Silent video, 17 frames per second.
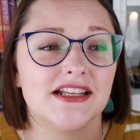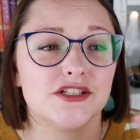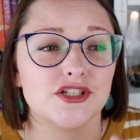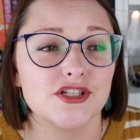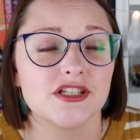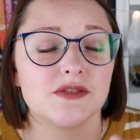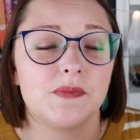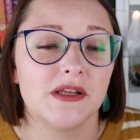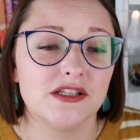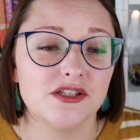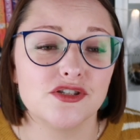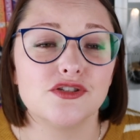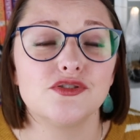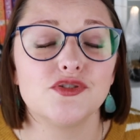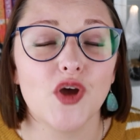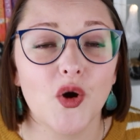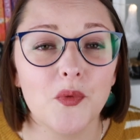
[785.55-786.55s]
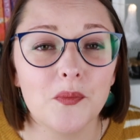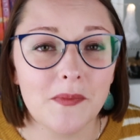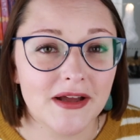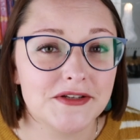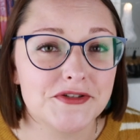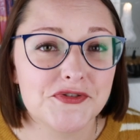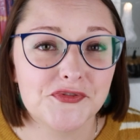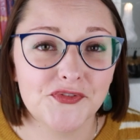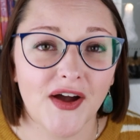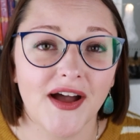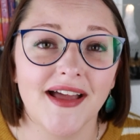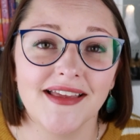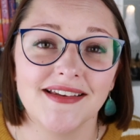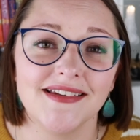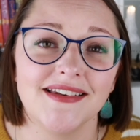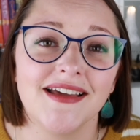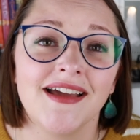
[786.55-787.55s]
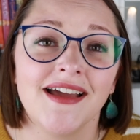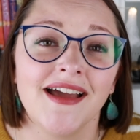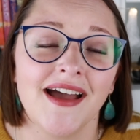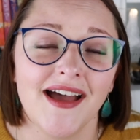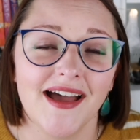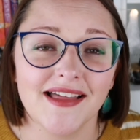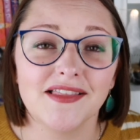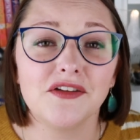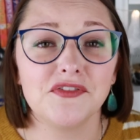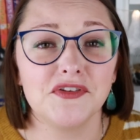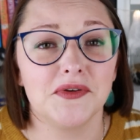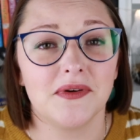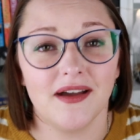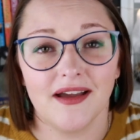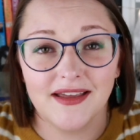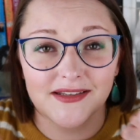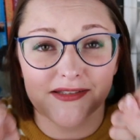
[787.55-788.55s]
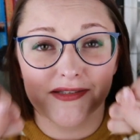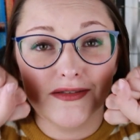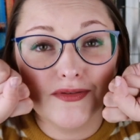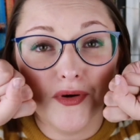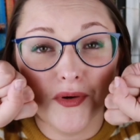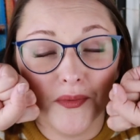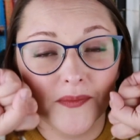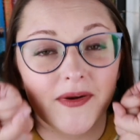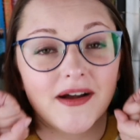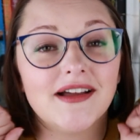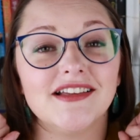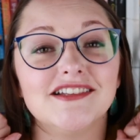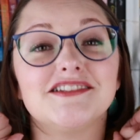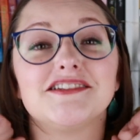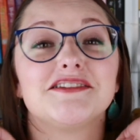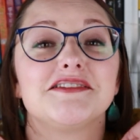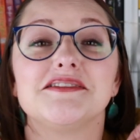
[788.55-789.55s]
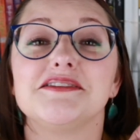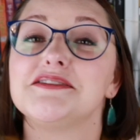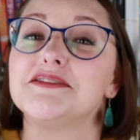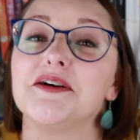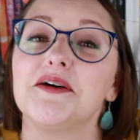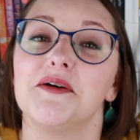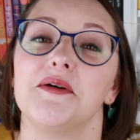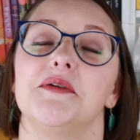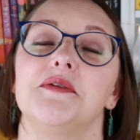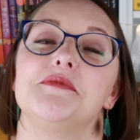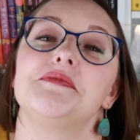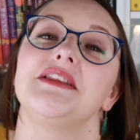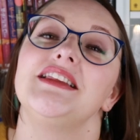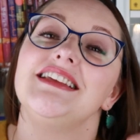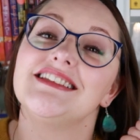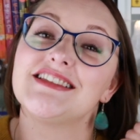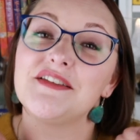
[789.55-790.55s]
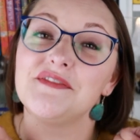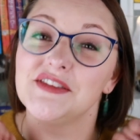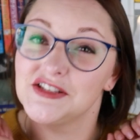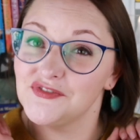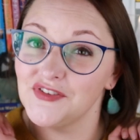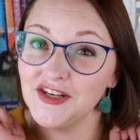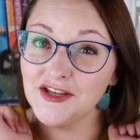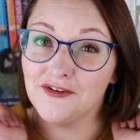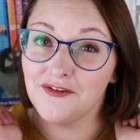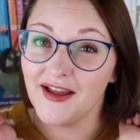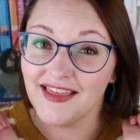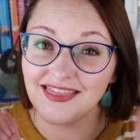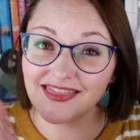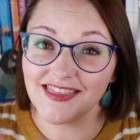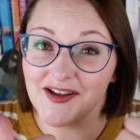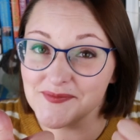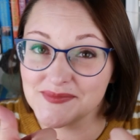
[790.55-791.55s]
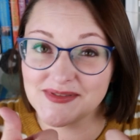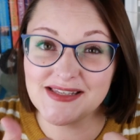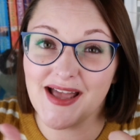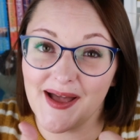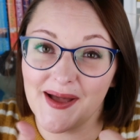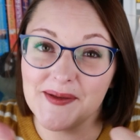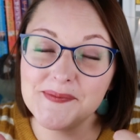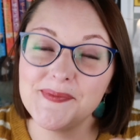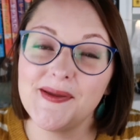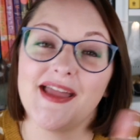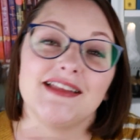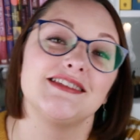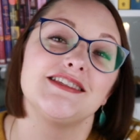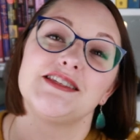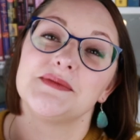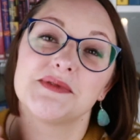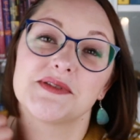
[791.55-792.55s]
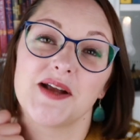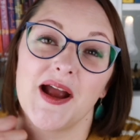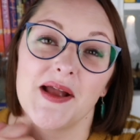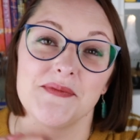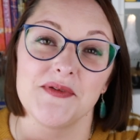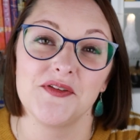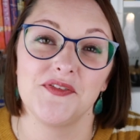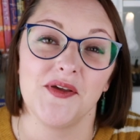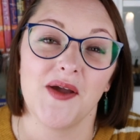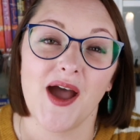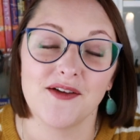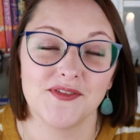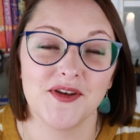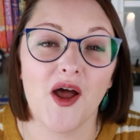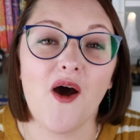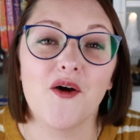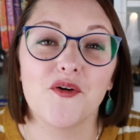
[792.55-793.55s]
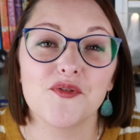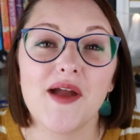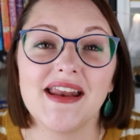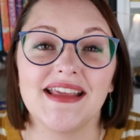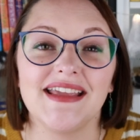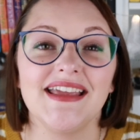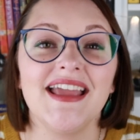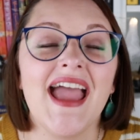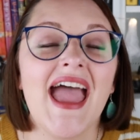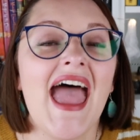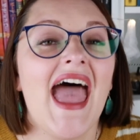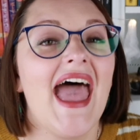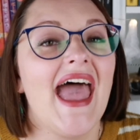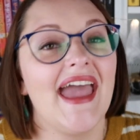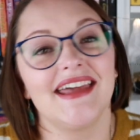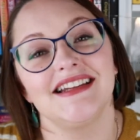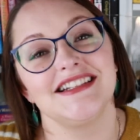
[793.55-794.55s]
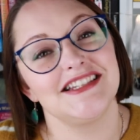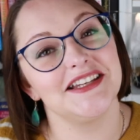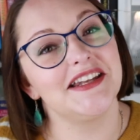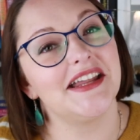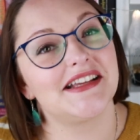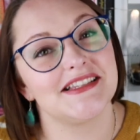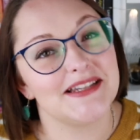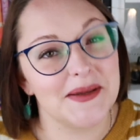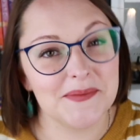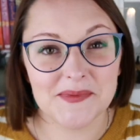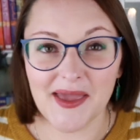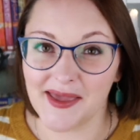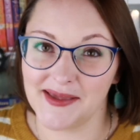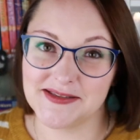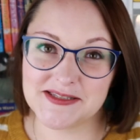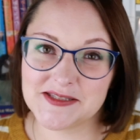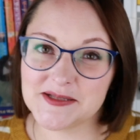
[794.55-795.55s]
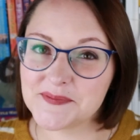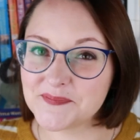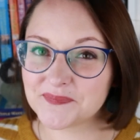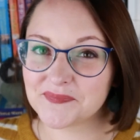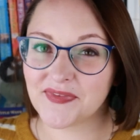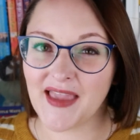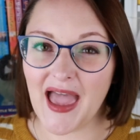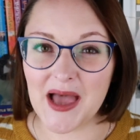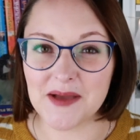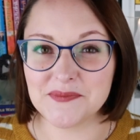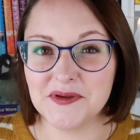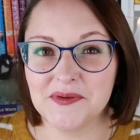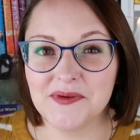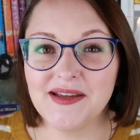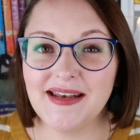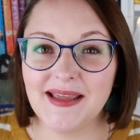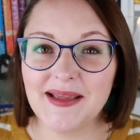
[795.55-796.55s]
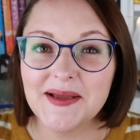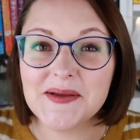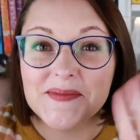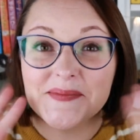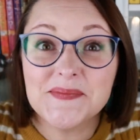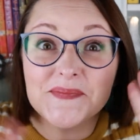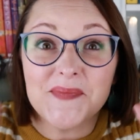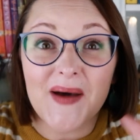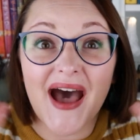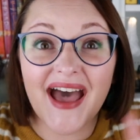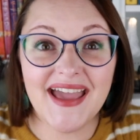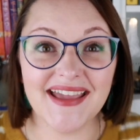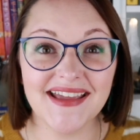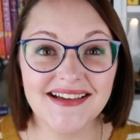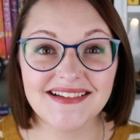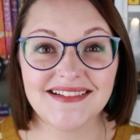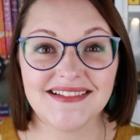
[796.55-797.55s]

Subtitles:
It's just been so much fun. I love you guys so much. So please give this video a thumbs up and subscribe if you haven't already. And until next time, guys, happy reading. Bye.